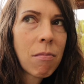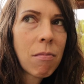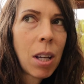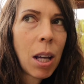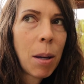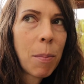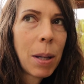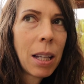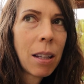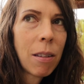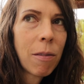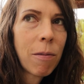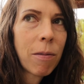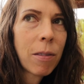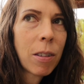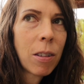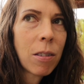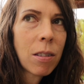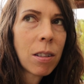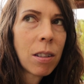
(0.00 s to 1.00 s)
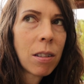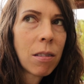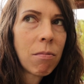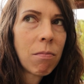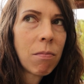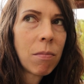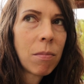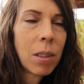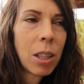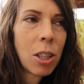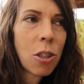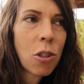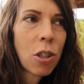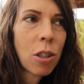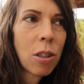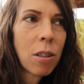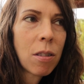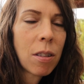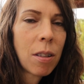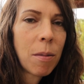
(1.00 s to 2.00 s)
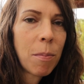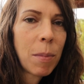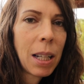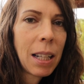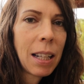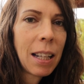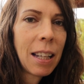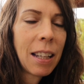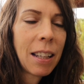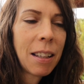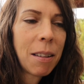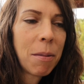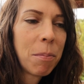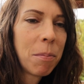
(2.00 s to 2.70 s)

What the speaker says: I may have gotten injured in my leg.